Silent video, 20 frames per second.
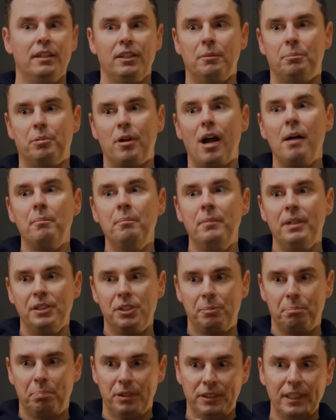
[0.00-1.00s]
The problem
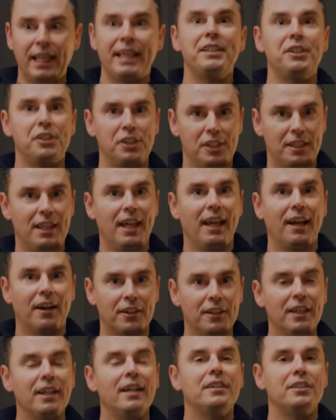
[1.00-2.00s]
is placed
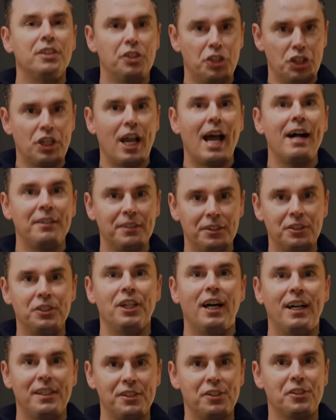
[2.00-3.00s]
there to
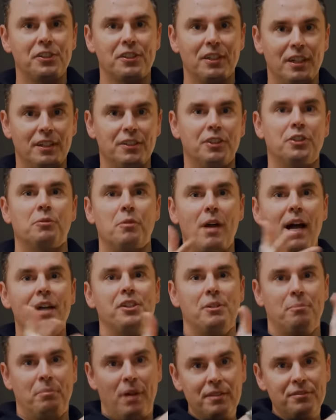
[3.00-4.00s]
challenge us to
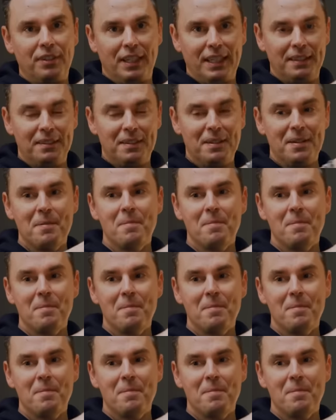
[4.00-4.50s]
rise above it.